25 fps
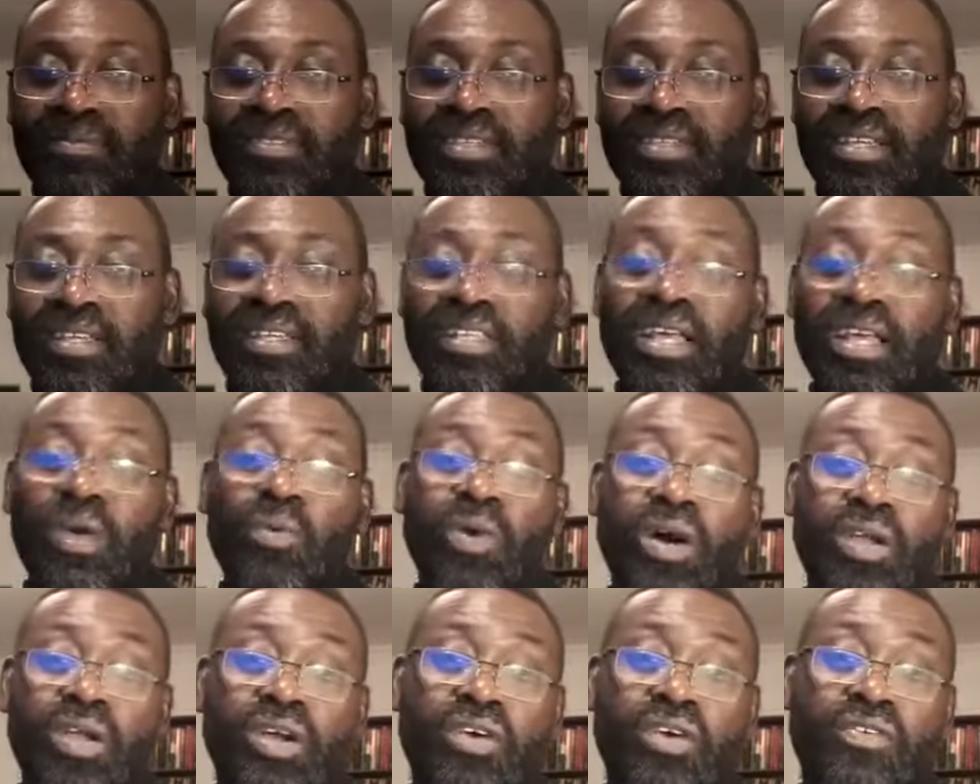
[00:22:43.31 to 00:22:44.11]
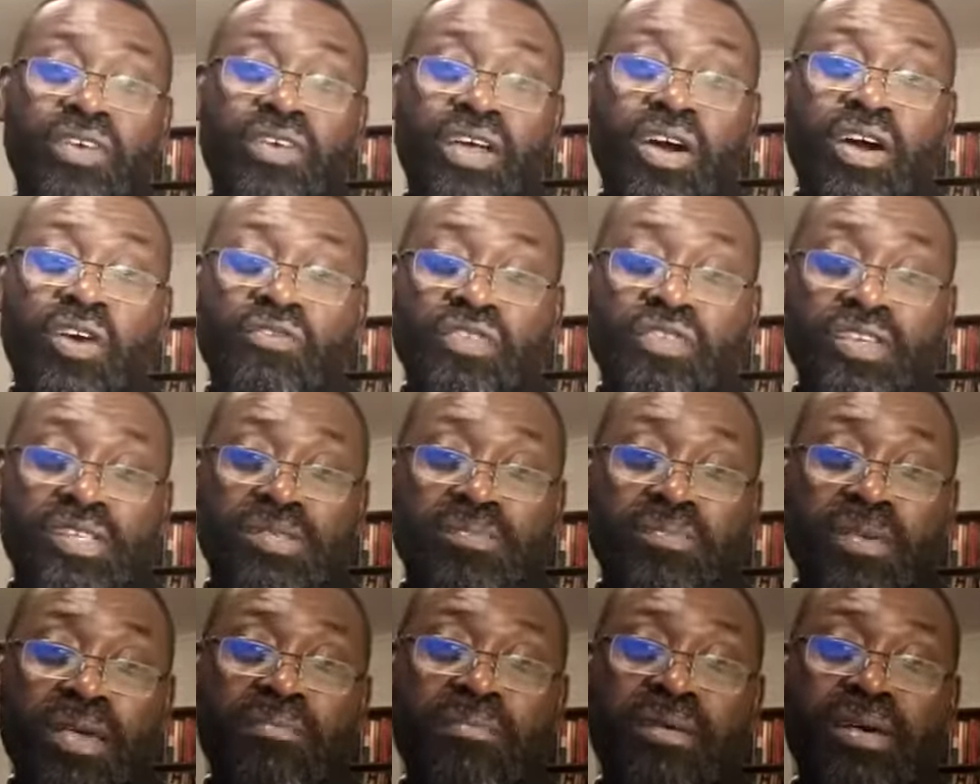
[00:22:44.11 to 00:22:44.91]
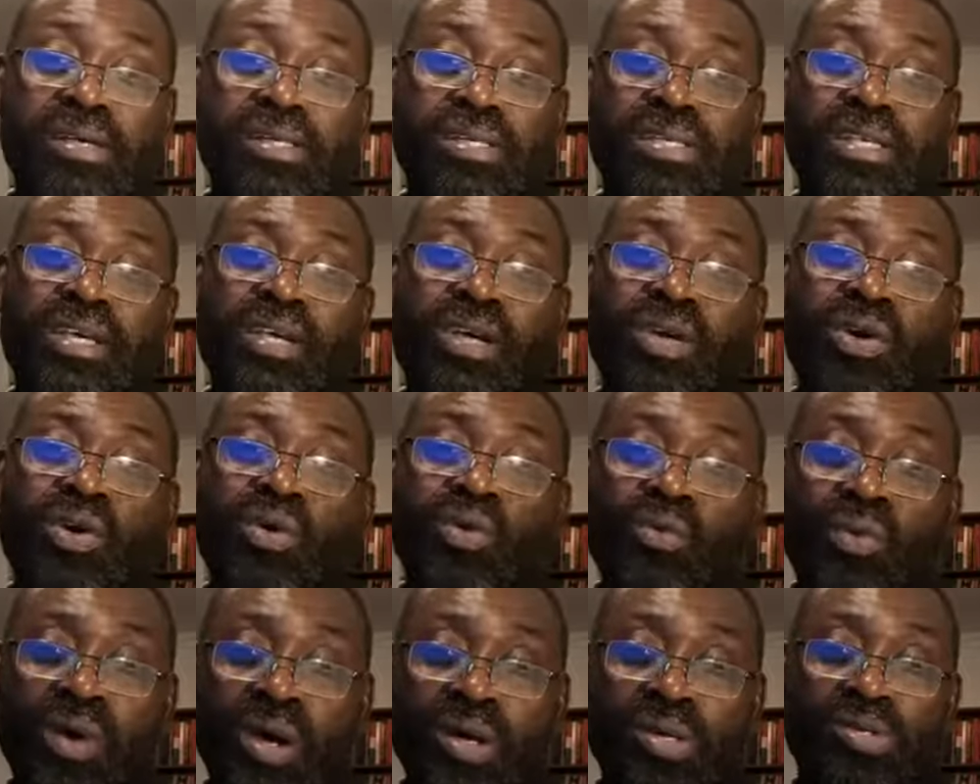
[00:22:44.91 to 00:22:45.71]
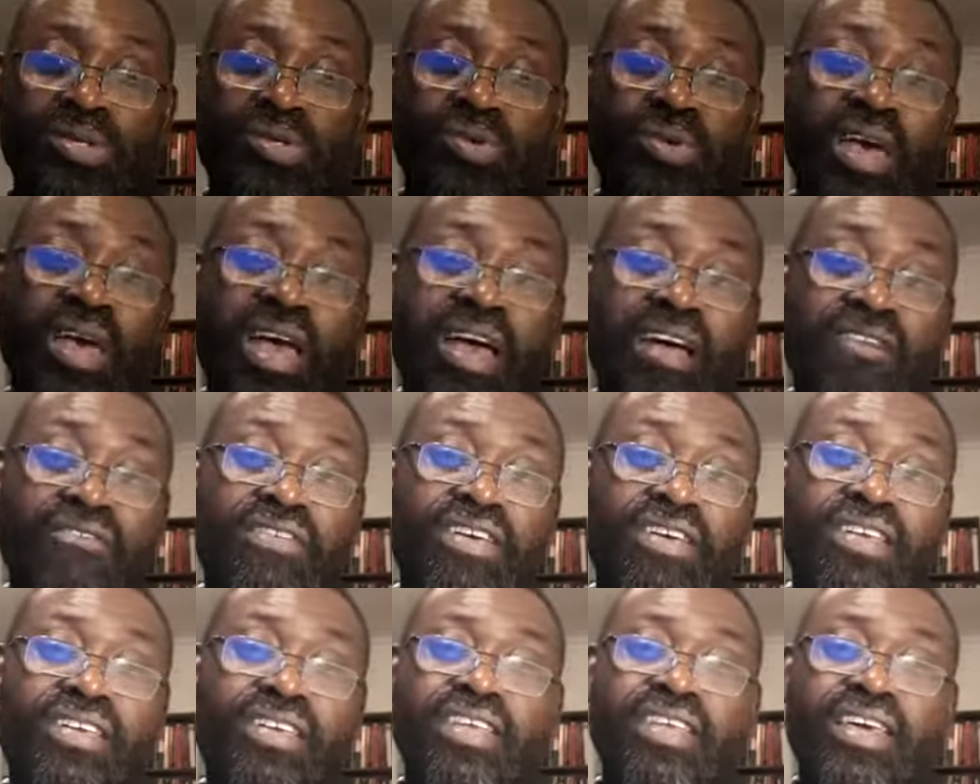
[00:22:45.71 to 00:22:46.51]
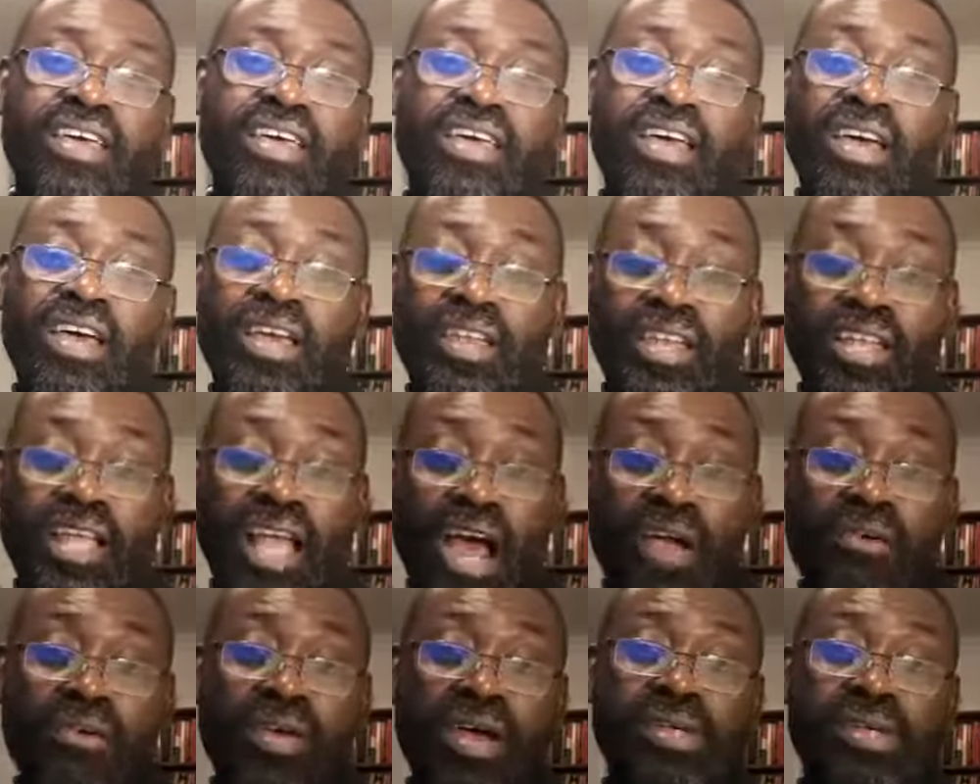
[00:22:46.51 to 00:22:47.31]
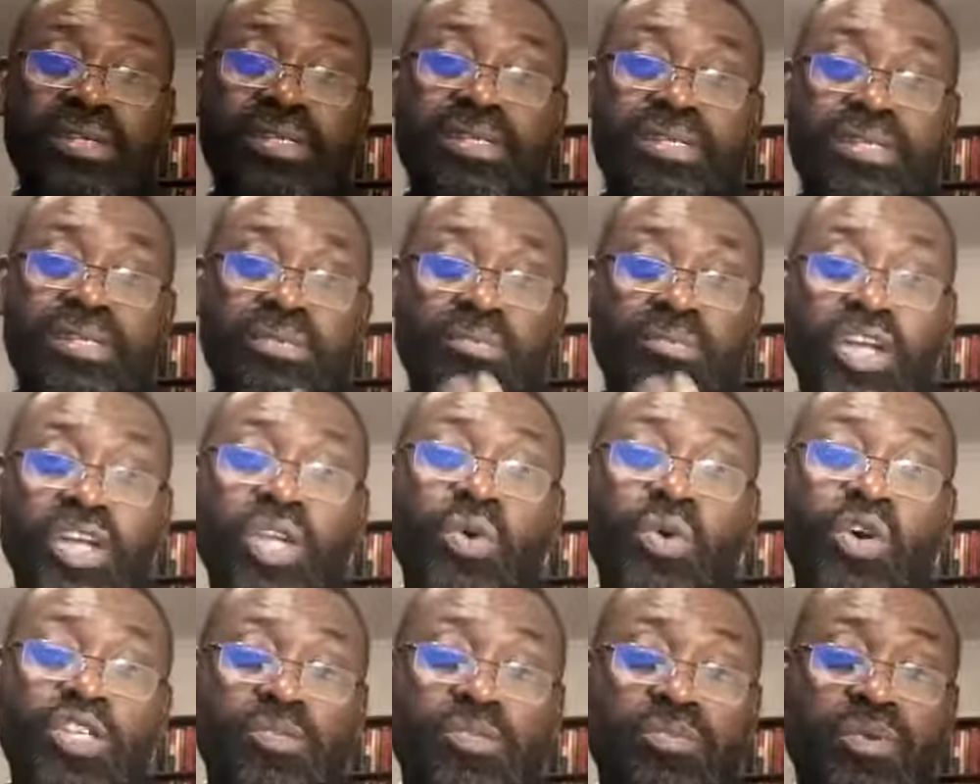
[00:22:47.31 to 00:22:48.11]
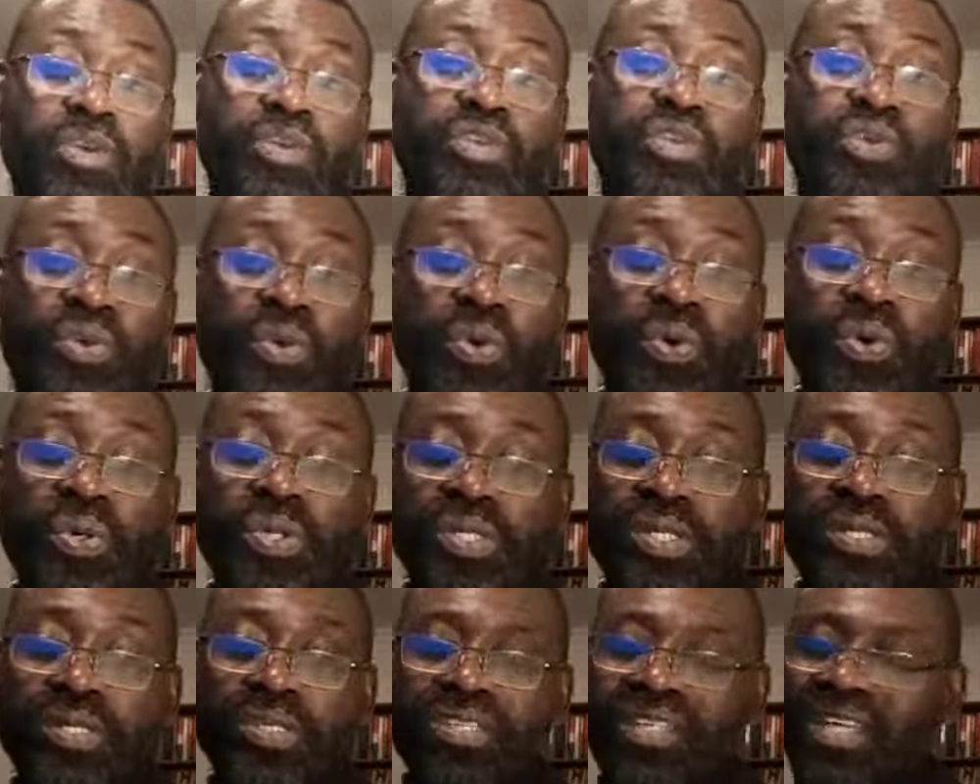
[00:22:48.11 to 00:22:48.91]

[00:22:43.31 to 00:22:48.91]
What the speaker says: and that one of his members went to heaven and currency money was being used.